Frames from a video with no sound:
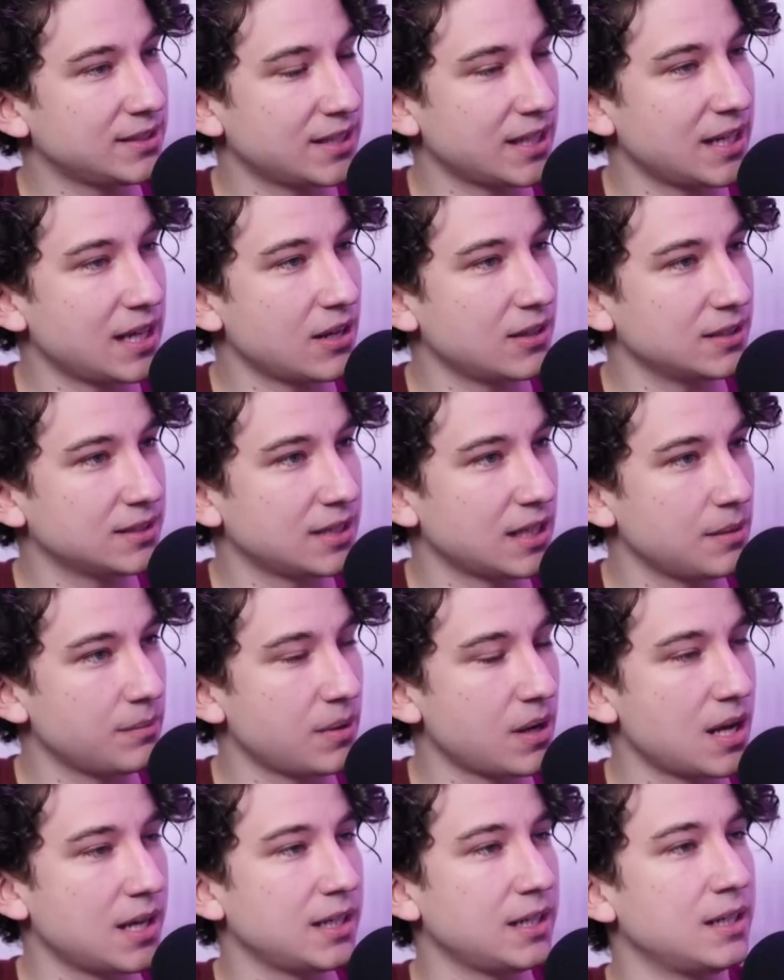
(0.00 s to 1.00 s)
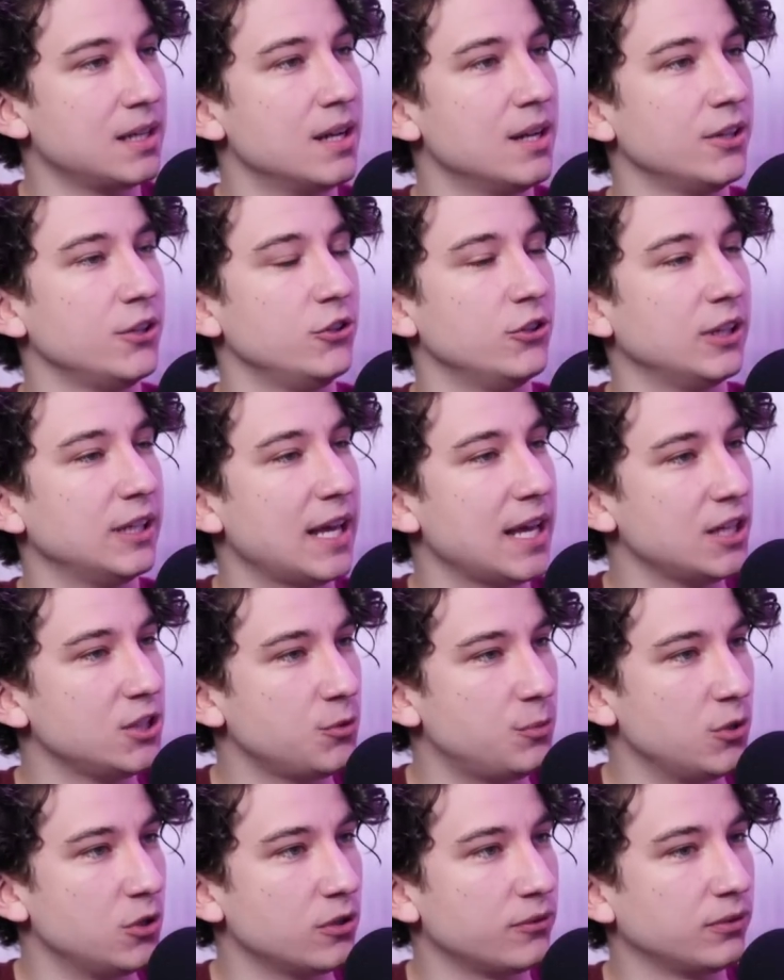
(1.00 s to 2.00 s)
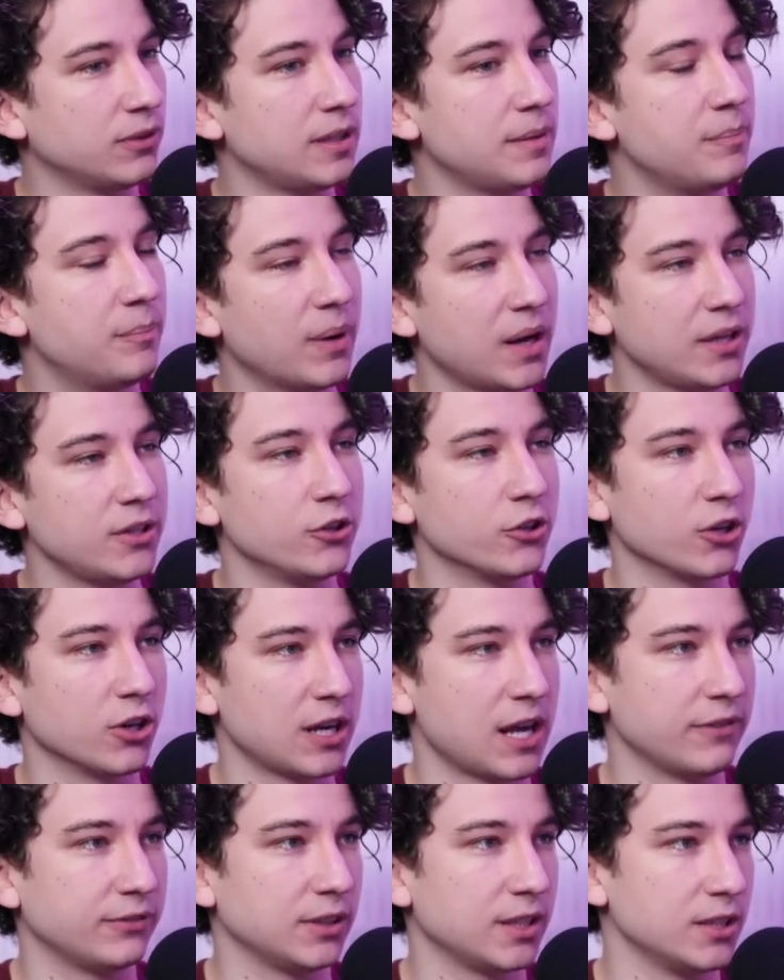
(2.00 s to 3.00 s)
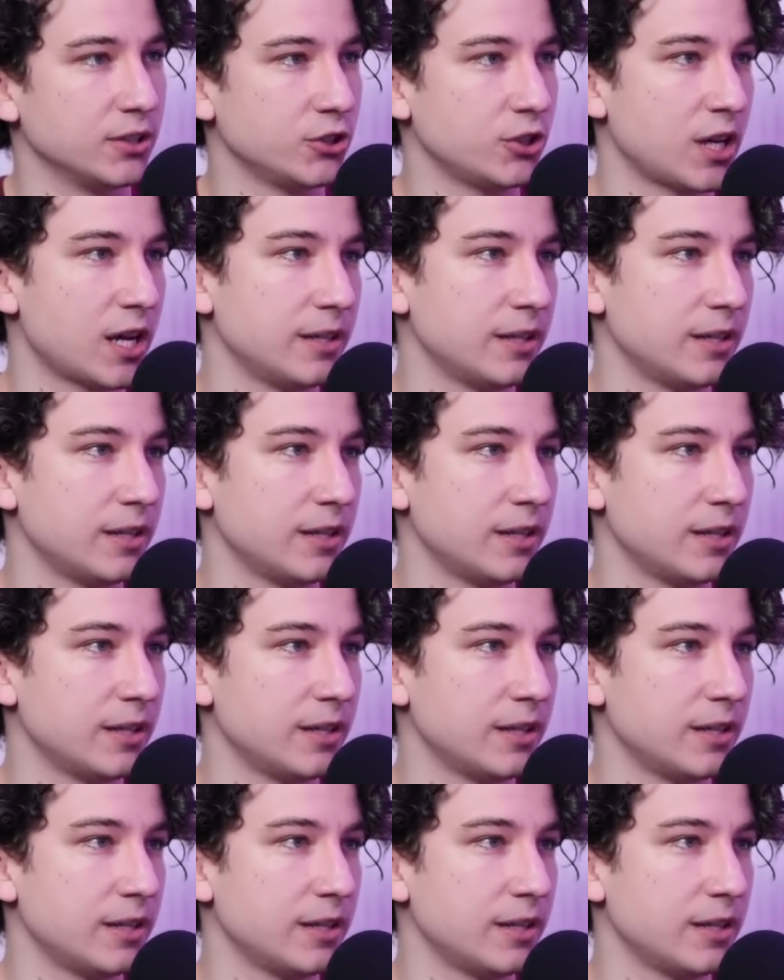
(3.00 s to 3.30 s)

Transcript: that 10 out of 10 body, you can age beautifully, but you're going to have to get